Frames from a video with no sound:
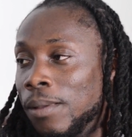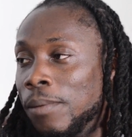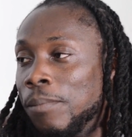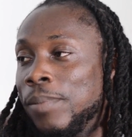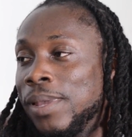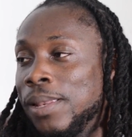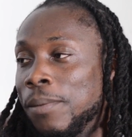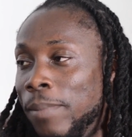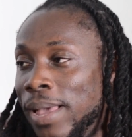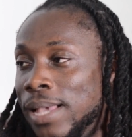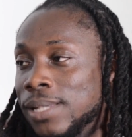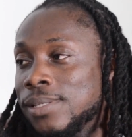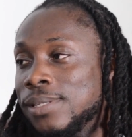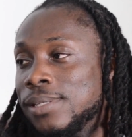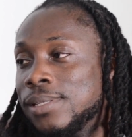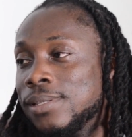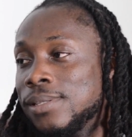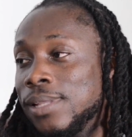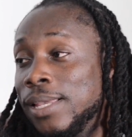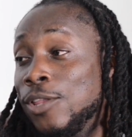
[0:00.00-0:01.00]
be the
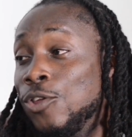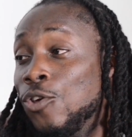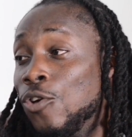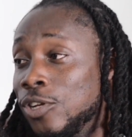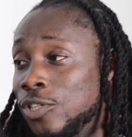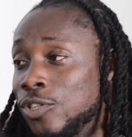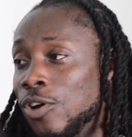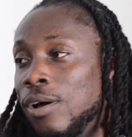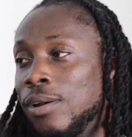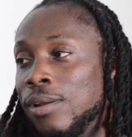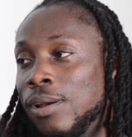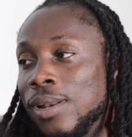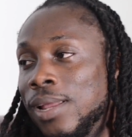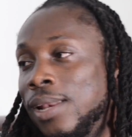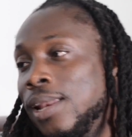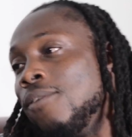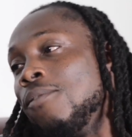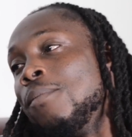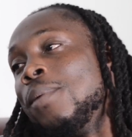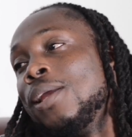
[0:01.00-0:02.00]
best in your genre,
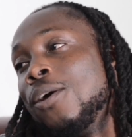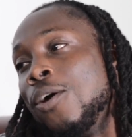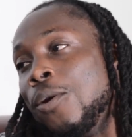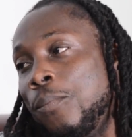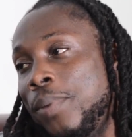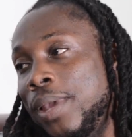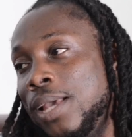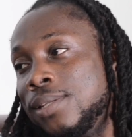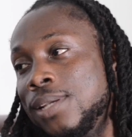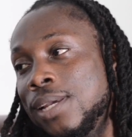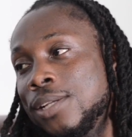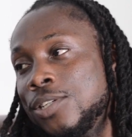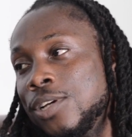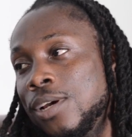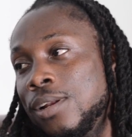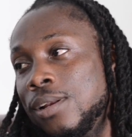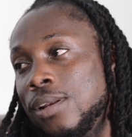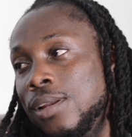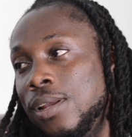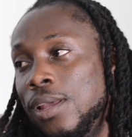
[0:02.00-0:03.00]
then everybody gonna pay attention.
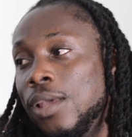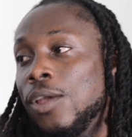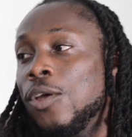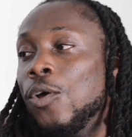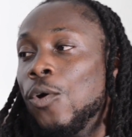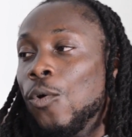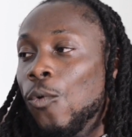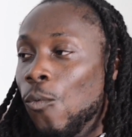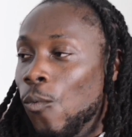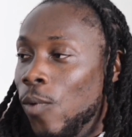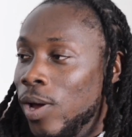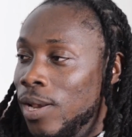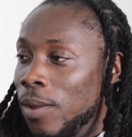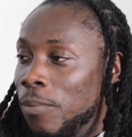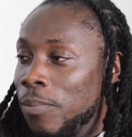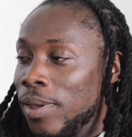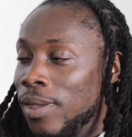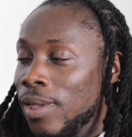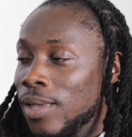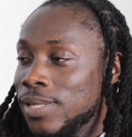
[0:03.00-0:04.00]
And then that allows when they
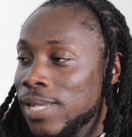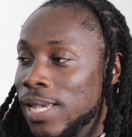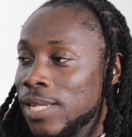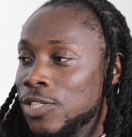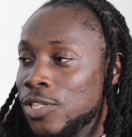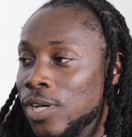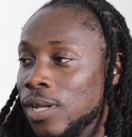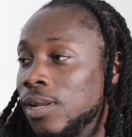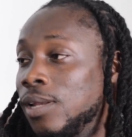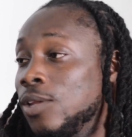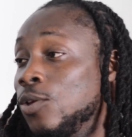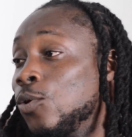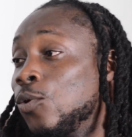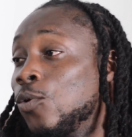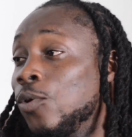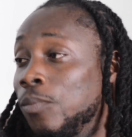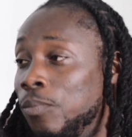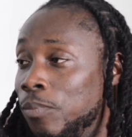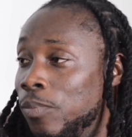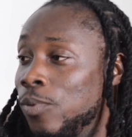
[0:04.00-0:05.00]
pay push. attention, then you could